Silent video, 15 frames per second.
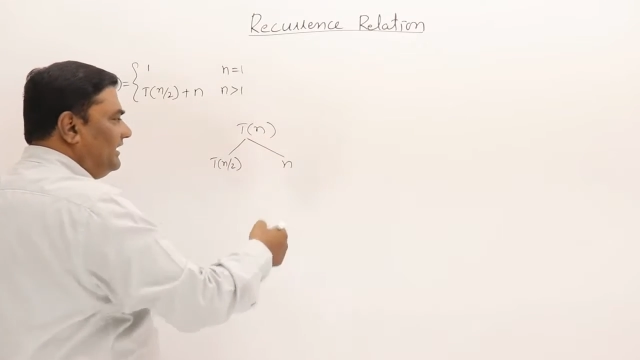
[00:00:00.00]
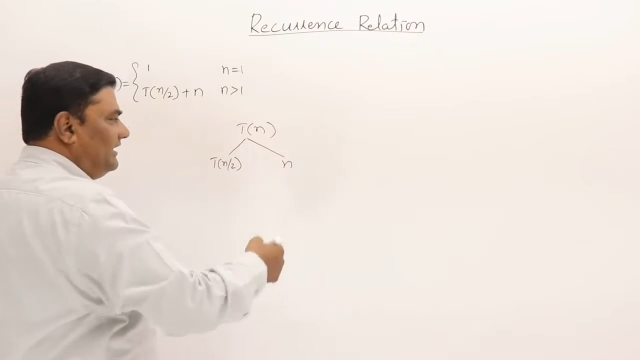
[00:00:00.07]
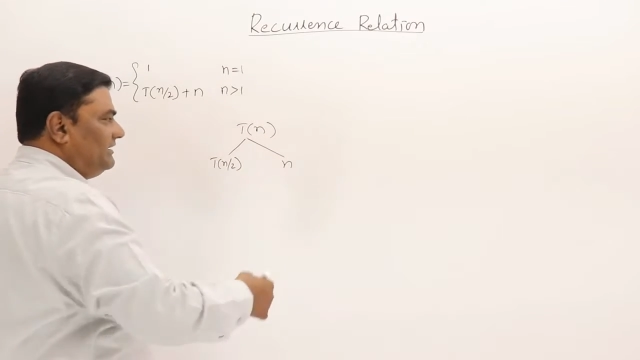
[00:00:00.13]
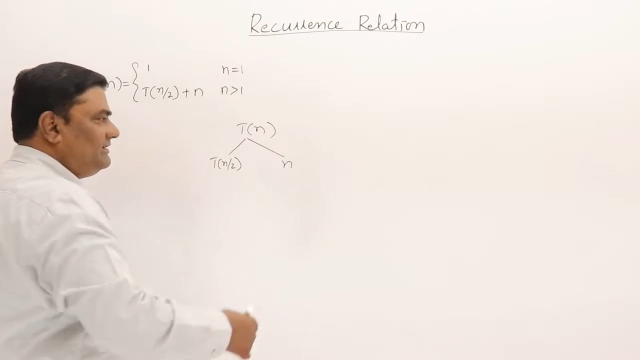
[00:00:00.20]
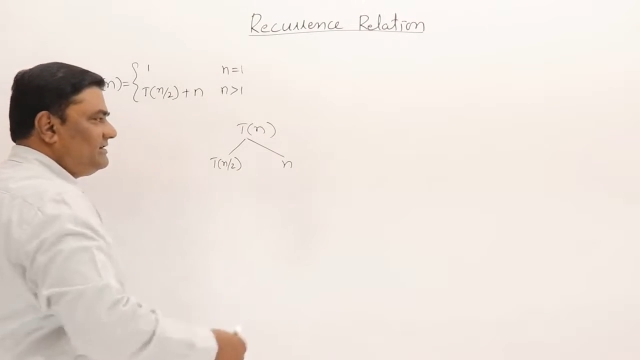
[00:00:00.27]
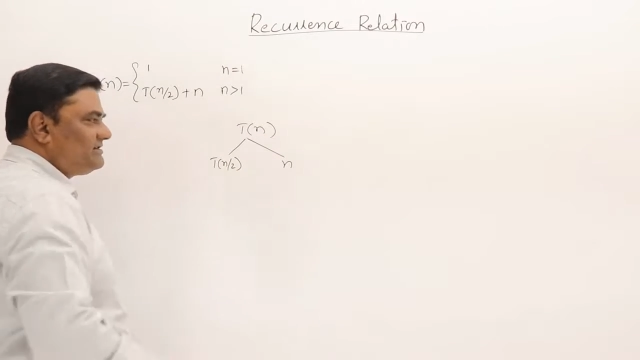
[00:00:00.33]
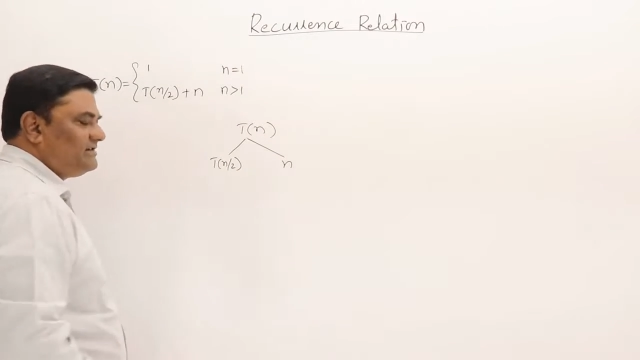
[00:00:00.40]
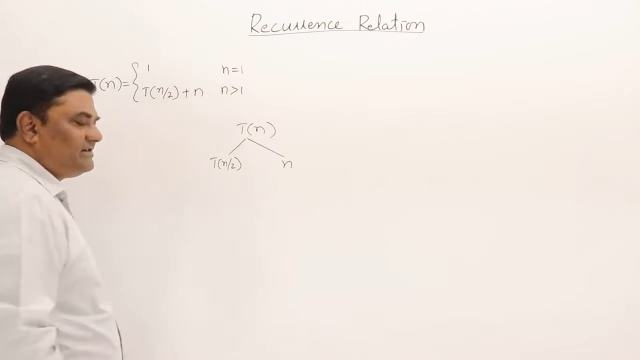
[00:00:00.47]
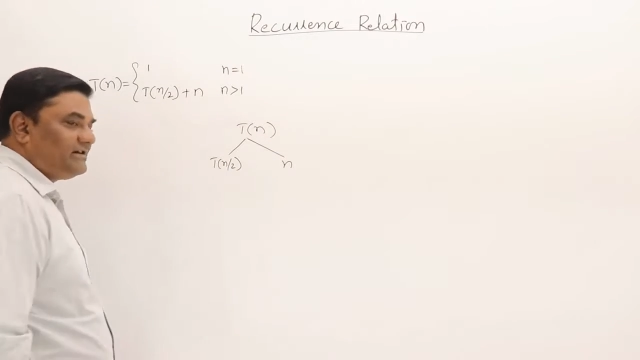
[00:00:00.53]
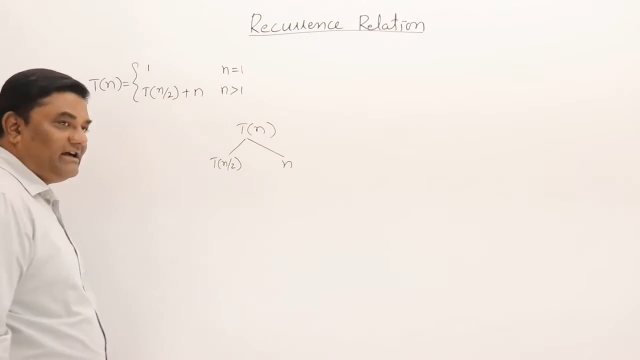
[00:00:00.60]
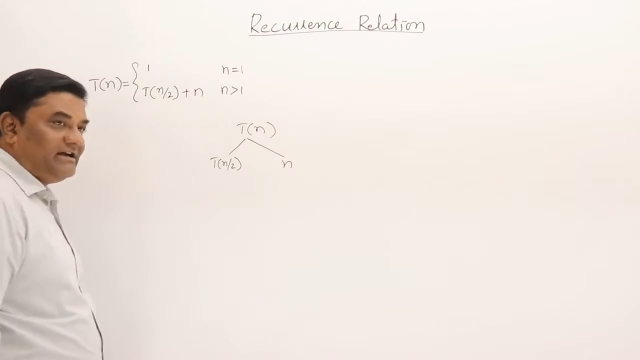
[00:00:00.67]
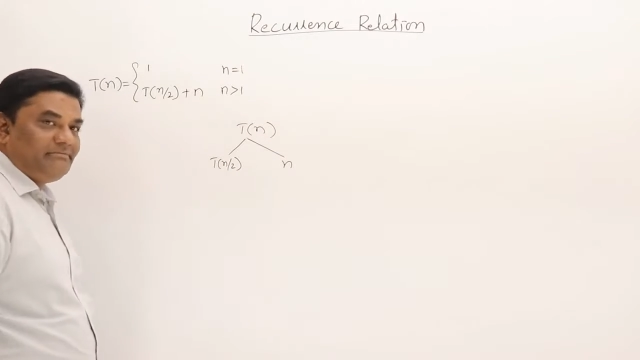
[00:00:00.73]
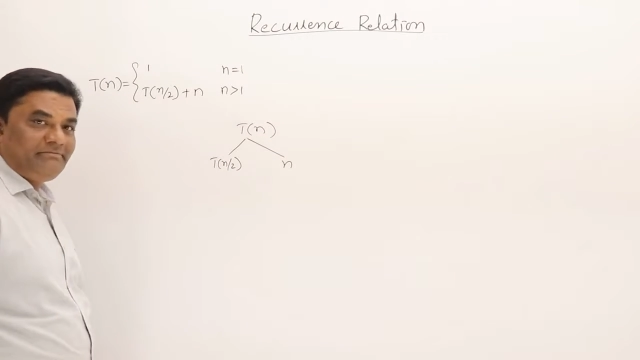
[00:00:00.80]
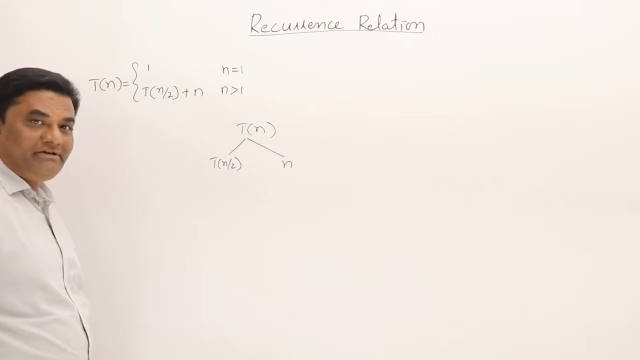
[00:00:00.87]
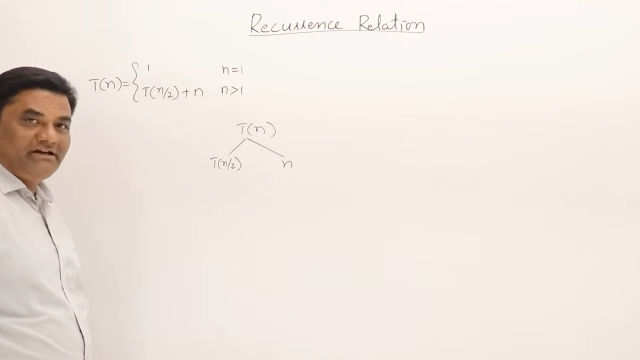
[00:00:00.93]
N is the
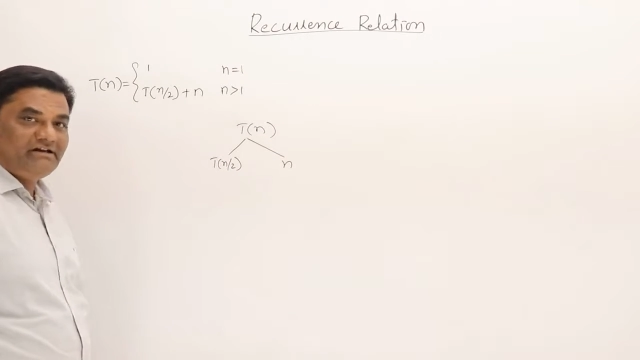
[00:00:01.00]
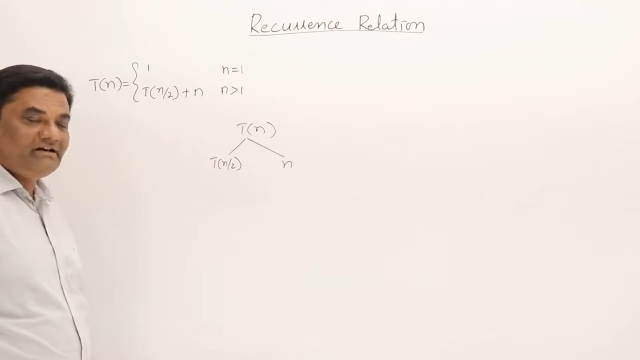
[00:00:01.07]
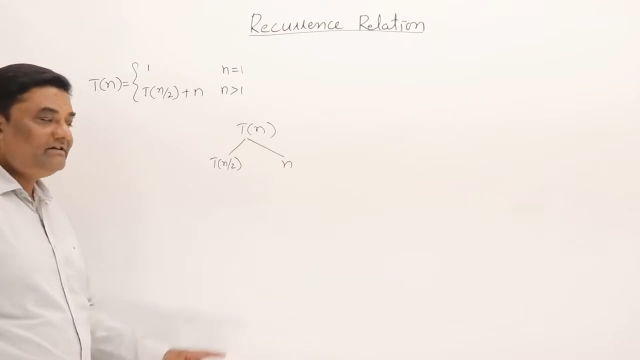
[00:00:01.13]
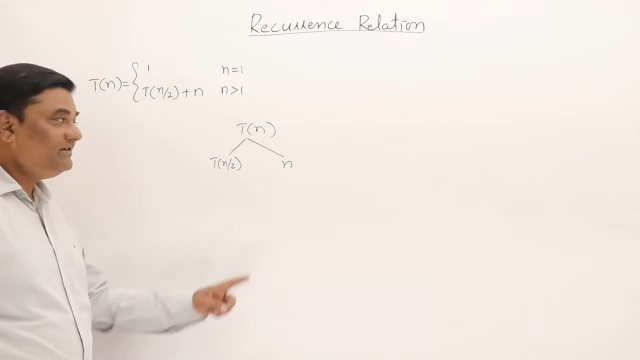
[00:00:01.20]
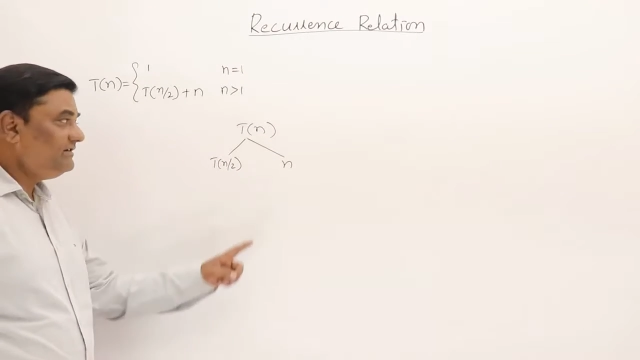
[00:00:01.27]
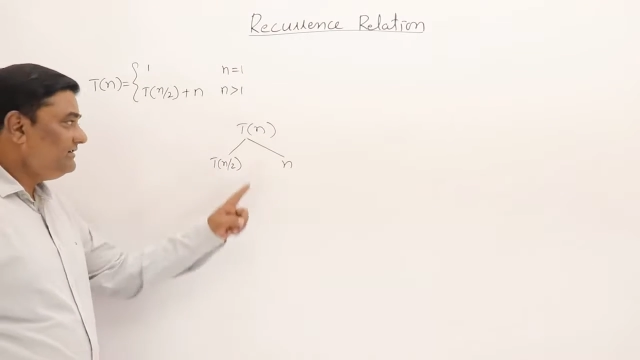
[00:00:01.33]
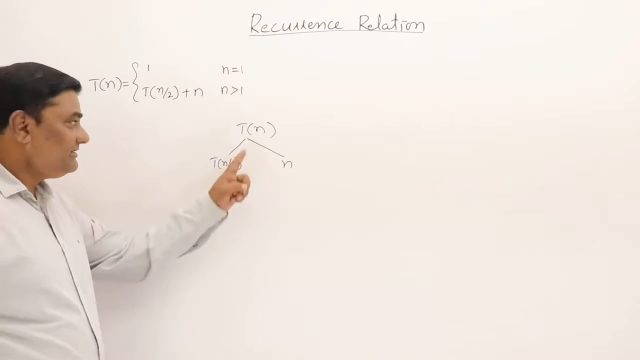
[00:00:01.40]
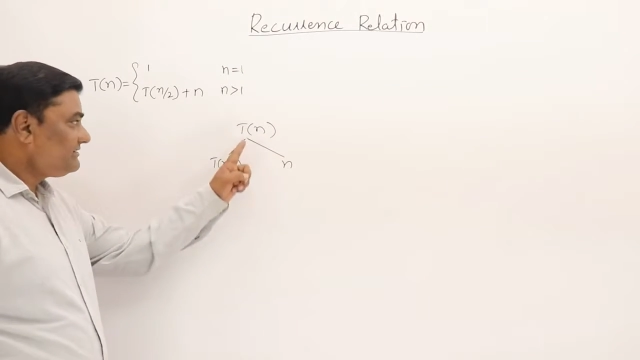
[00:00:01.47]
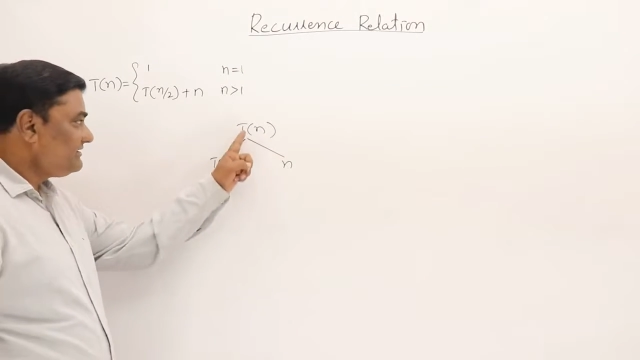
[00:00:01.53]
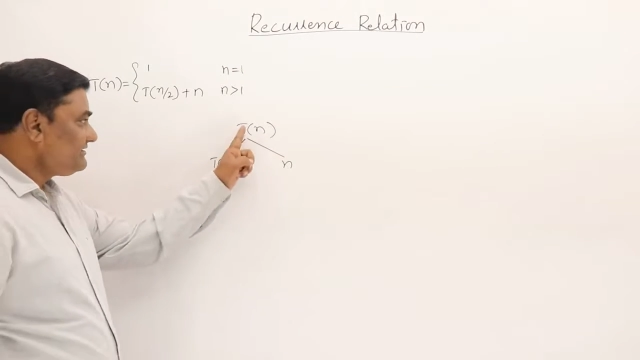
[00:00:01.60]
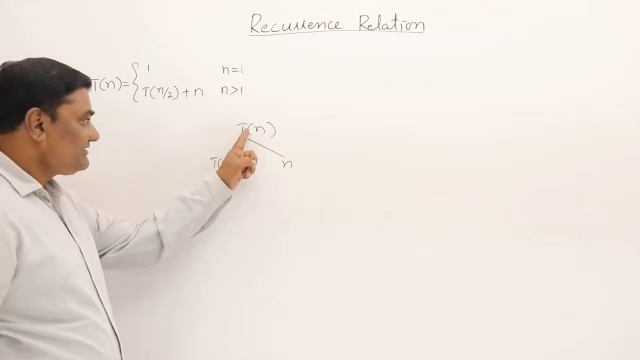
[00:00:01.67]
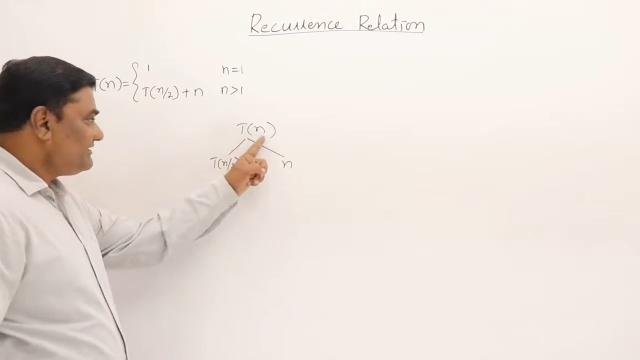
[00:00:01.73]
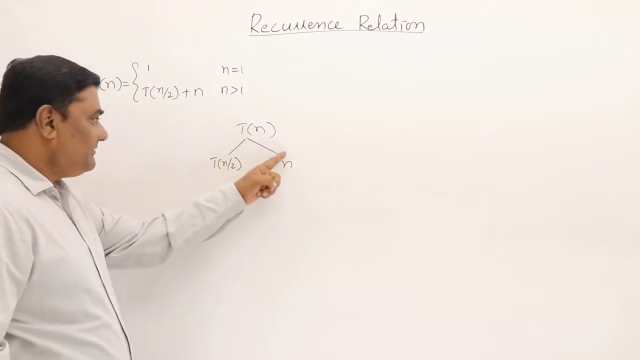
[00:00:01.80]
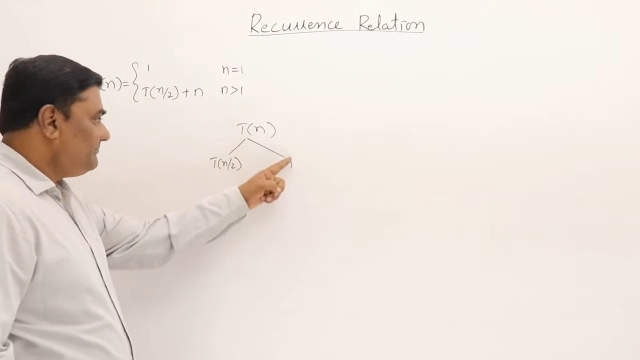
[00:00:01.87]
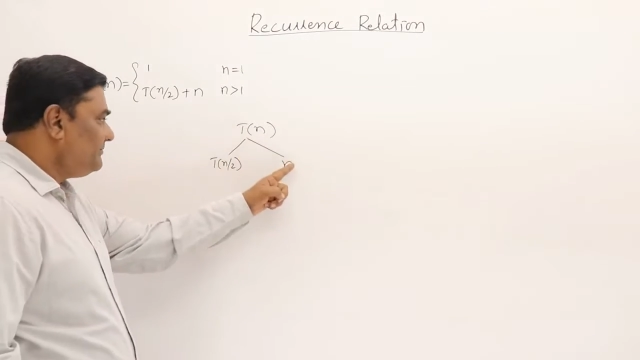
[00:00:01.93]
time taken in this
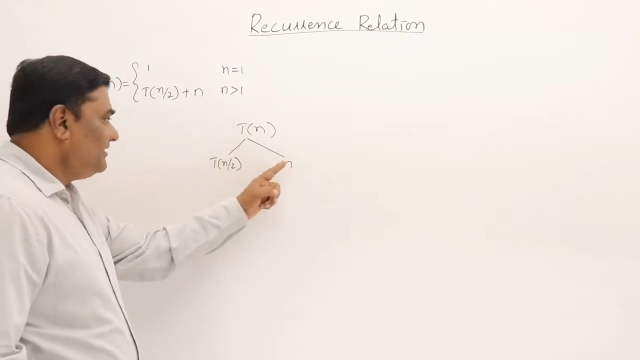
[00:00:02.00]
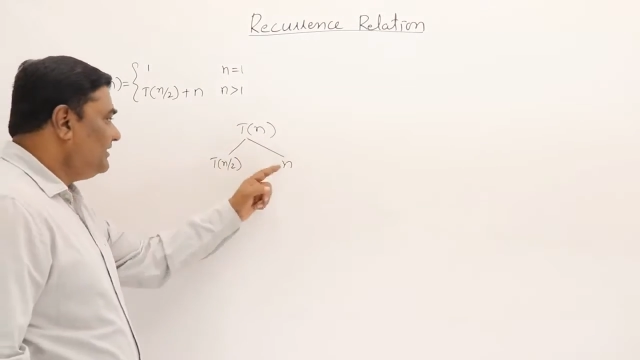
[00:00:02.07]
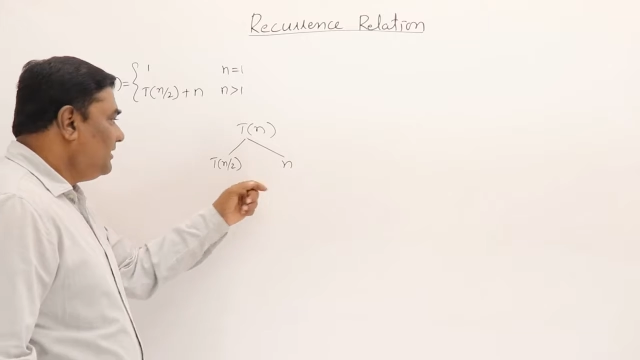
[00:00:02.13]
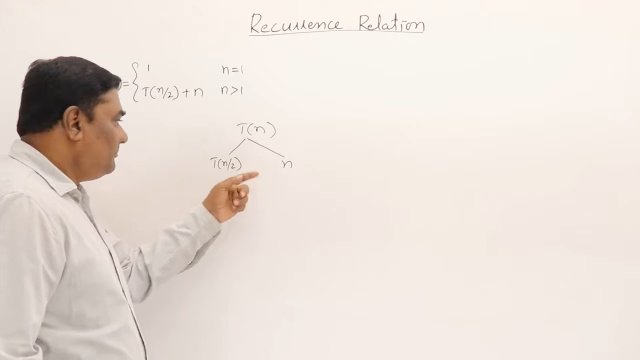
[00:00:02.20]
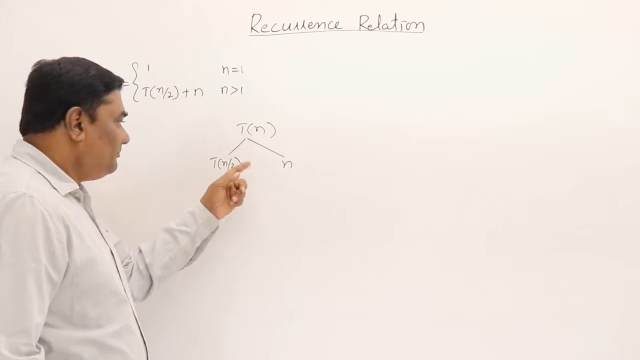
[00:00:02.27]
step